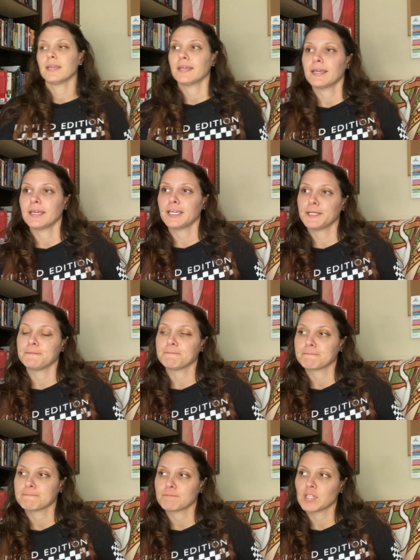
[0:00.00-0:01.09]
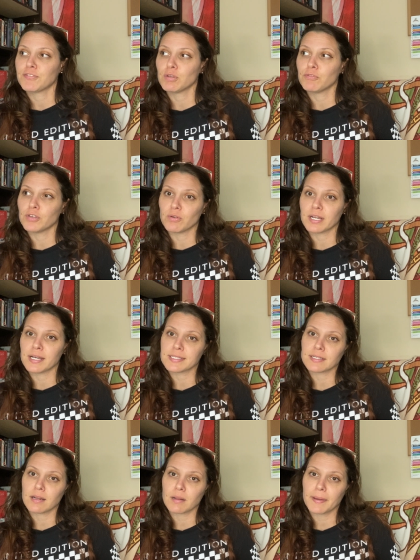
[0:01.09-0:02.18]
And if you view it as
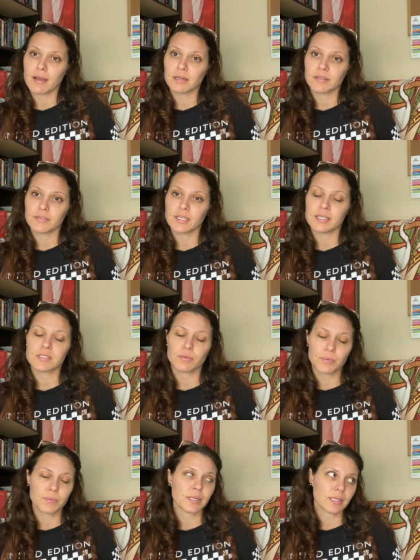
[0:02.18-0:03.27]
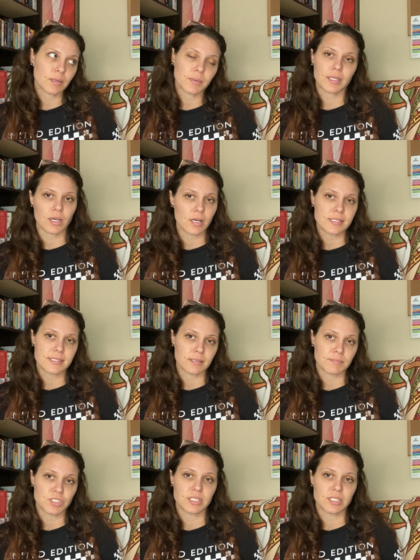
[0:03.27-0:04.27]
an autobiography, it's really, really awesome.